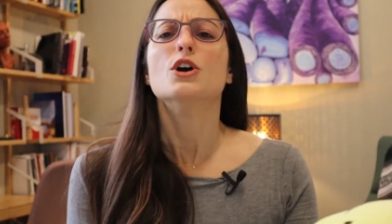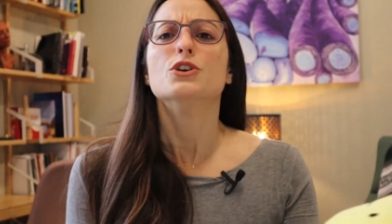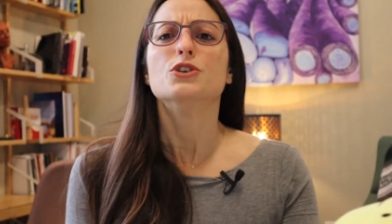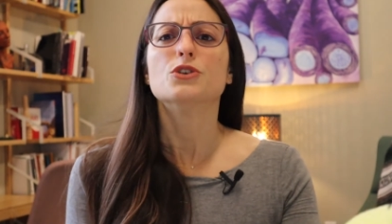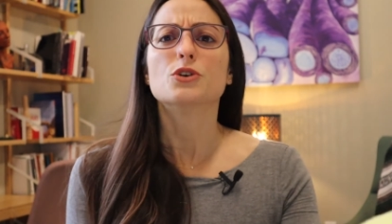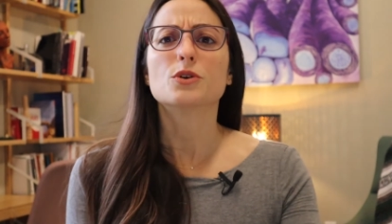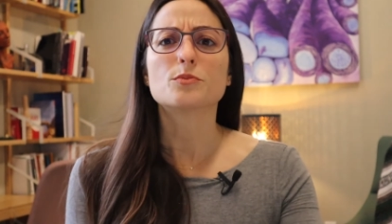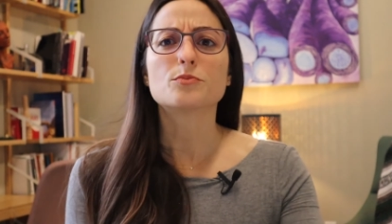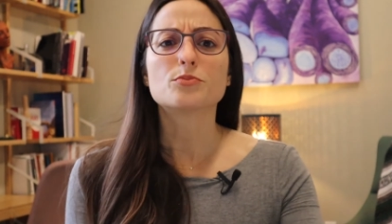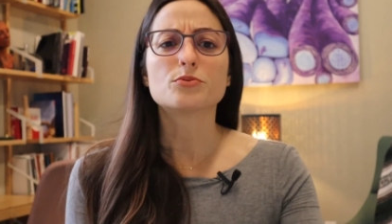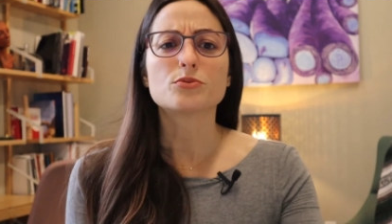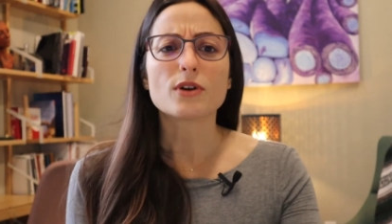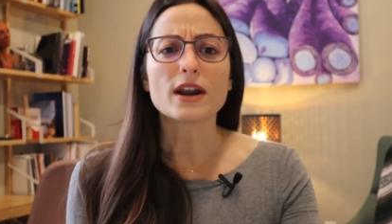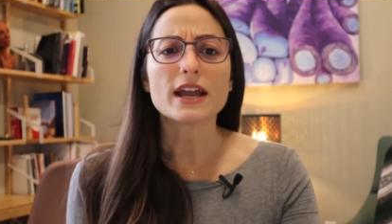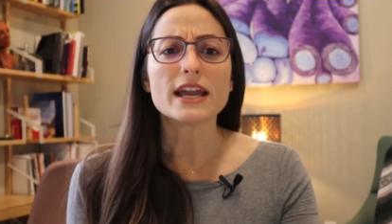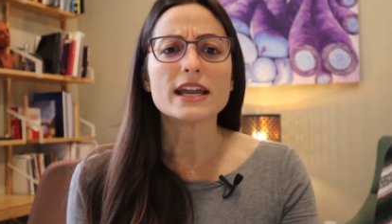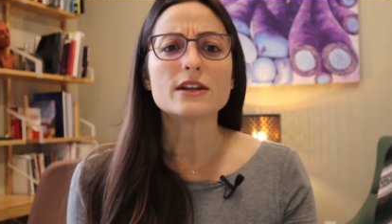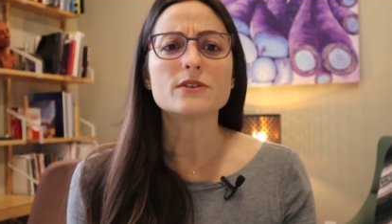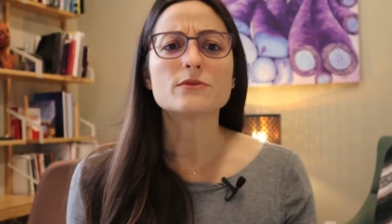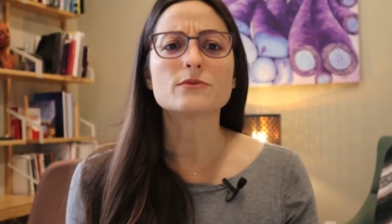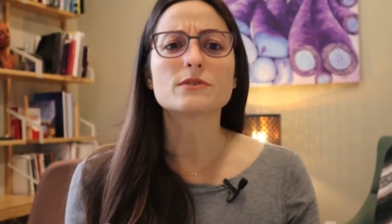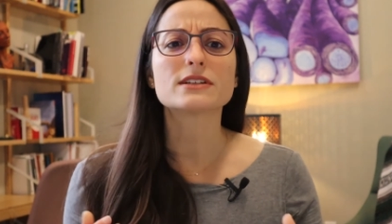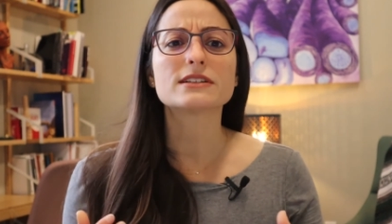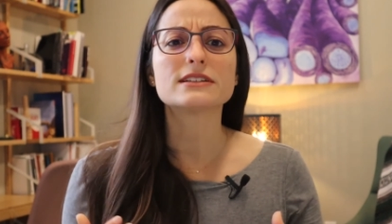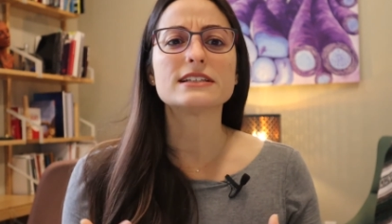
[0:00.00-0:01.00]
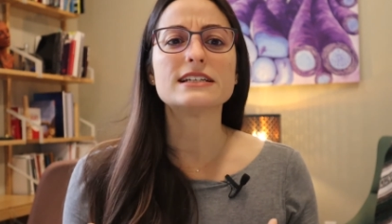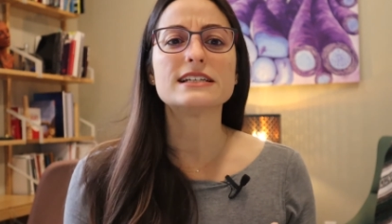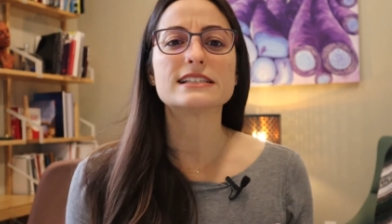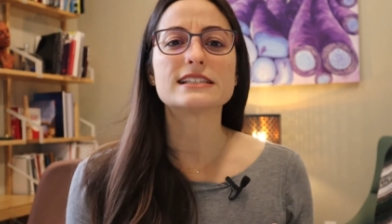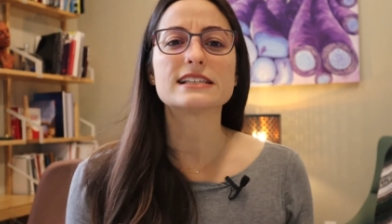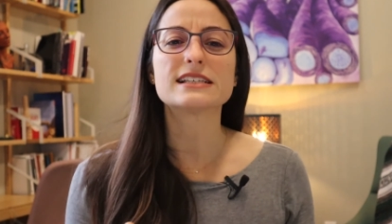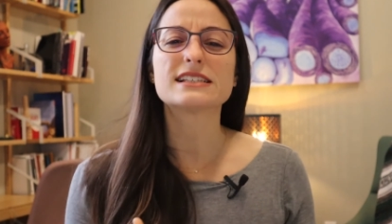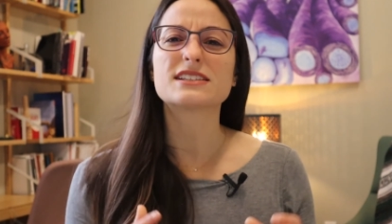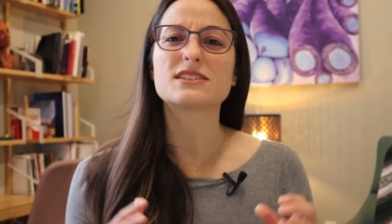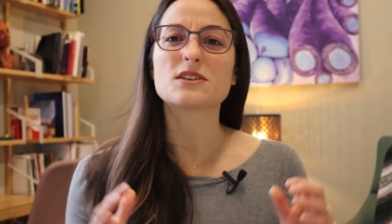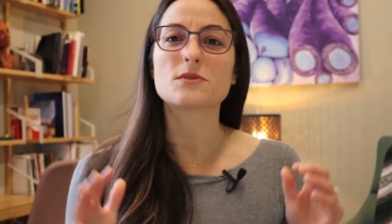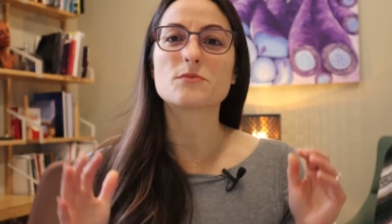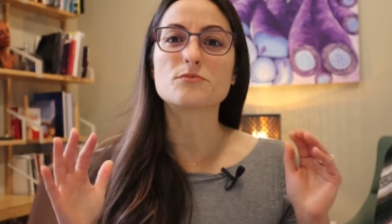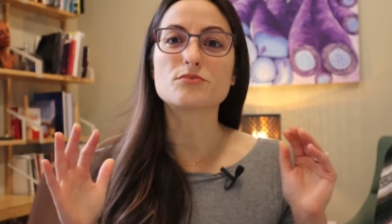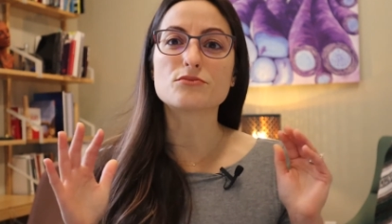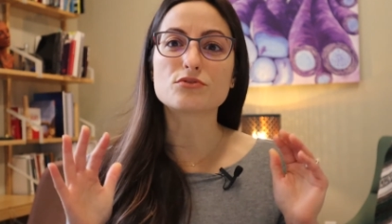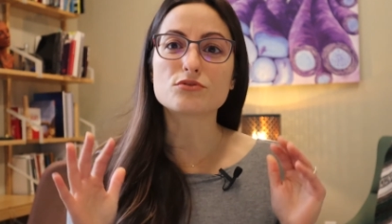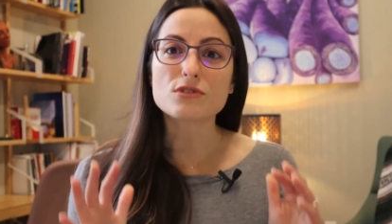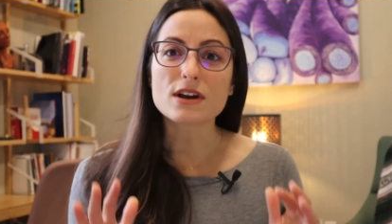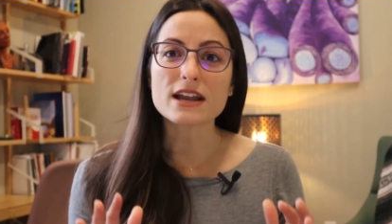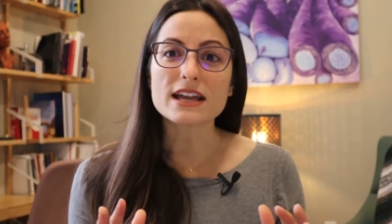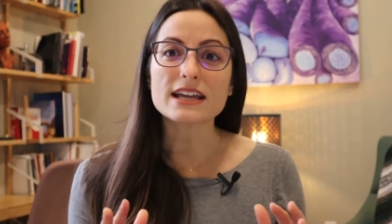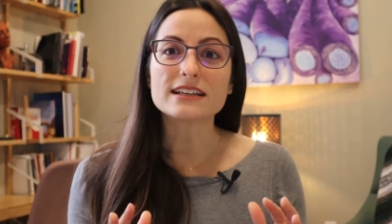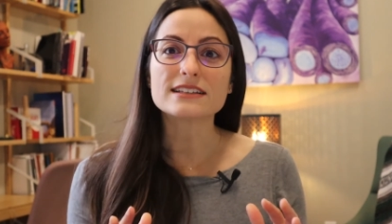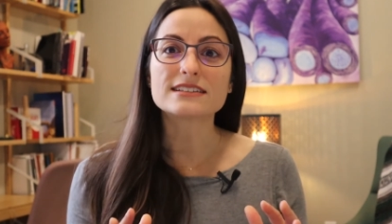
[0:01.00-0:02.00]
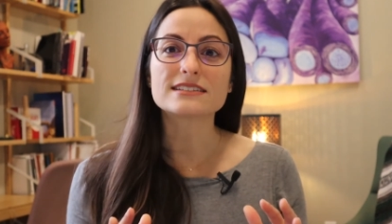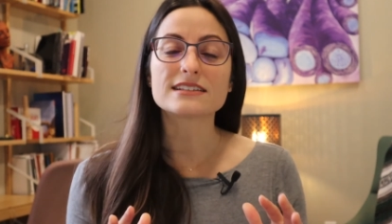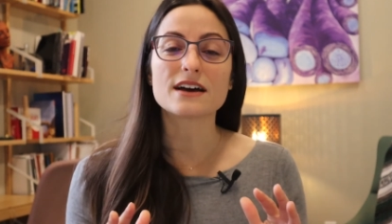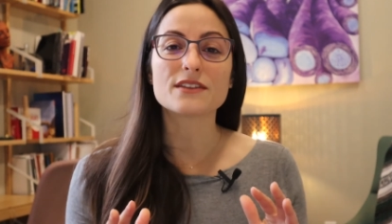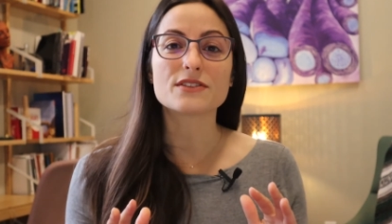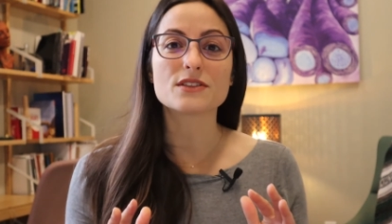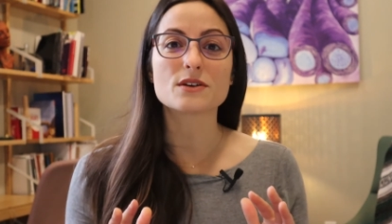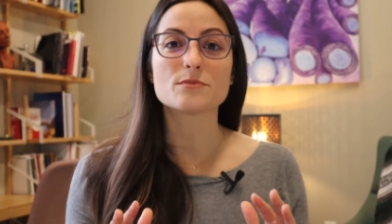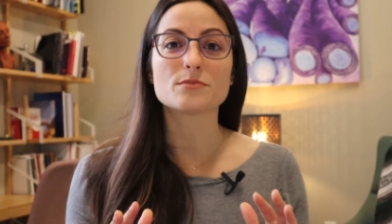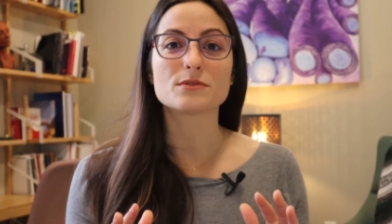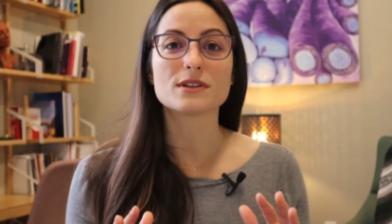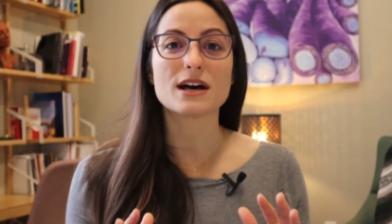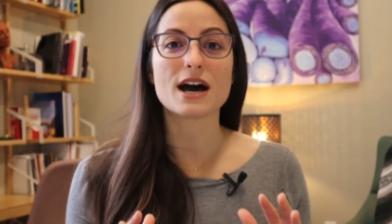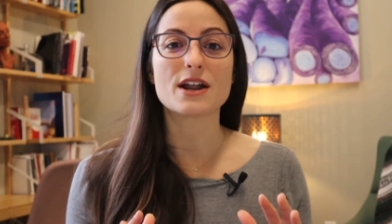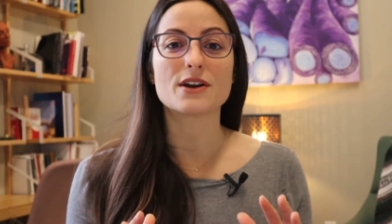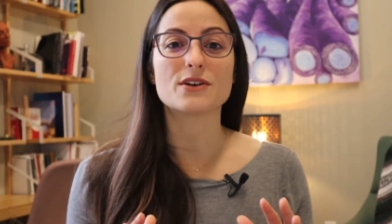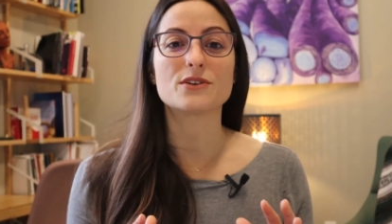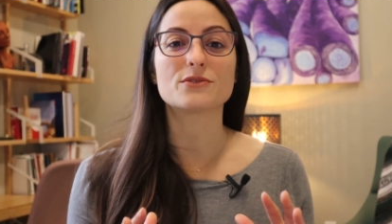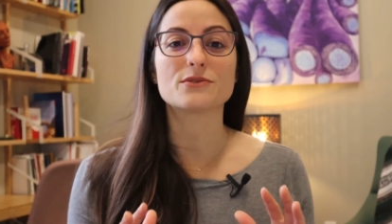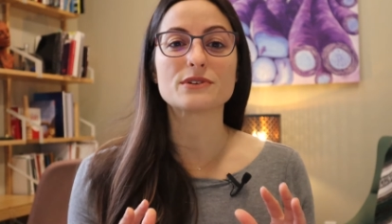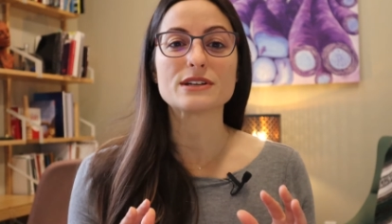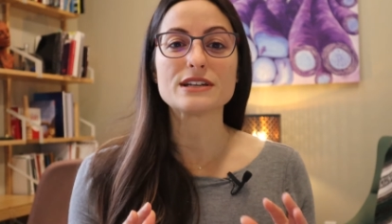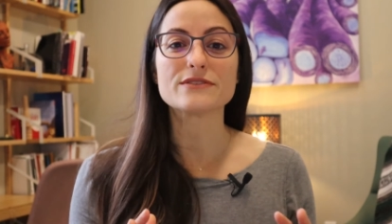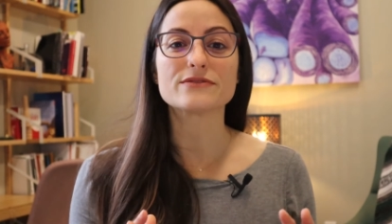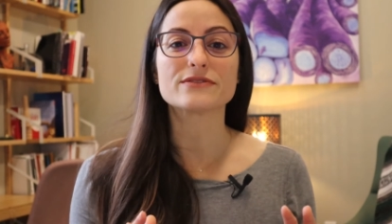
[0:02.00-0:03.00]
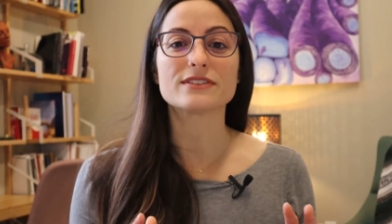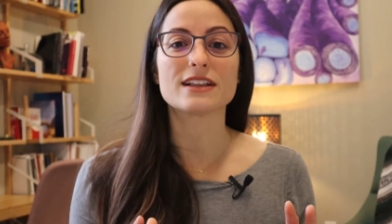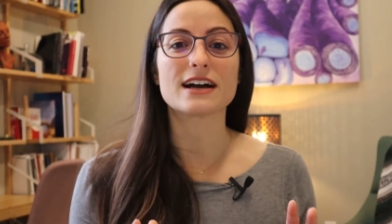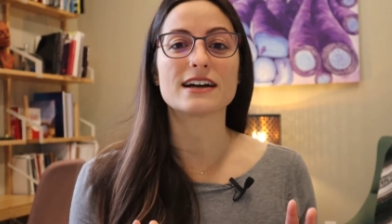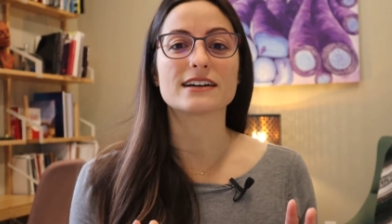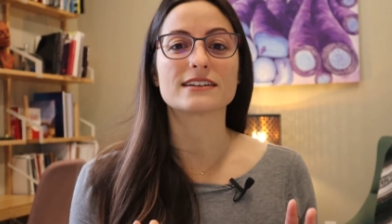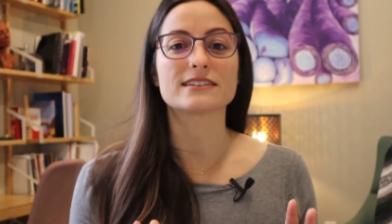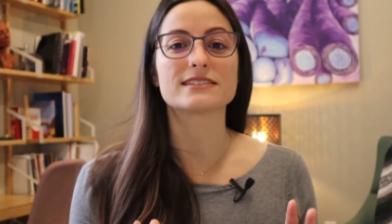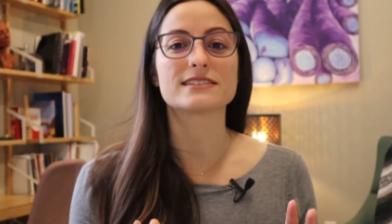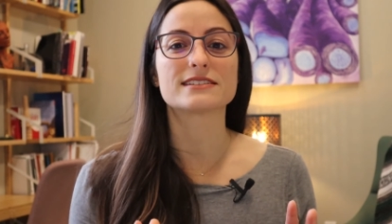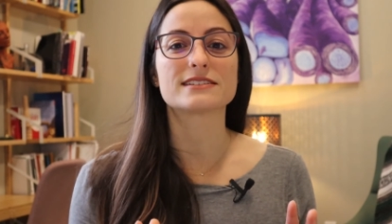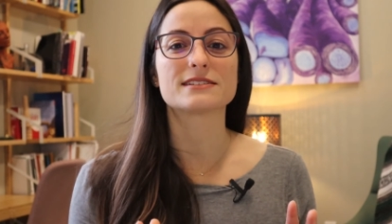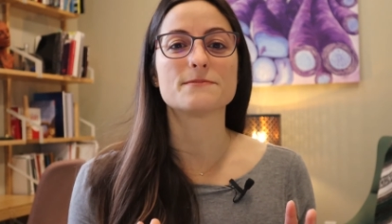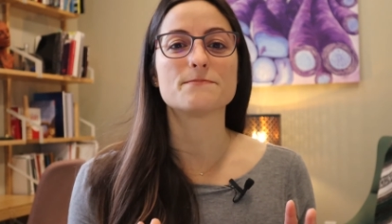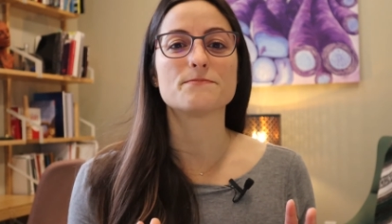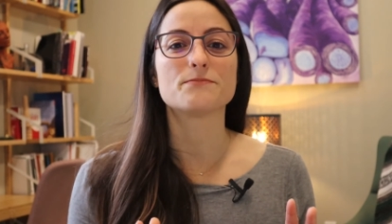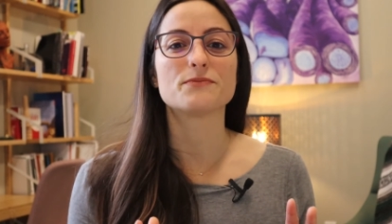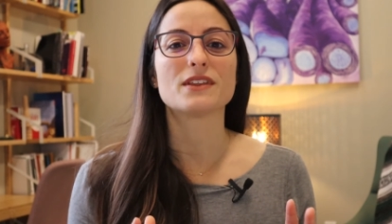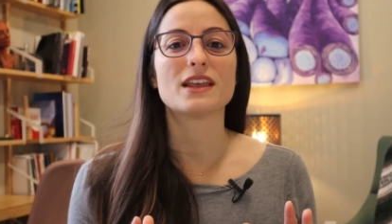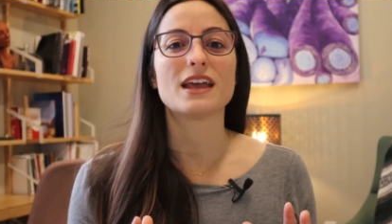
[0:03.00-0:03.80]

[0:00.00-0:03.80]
your brain releases the brakes on the bladder reflex.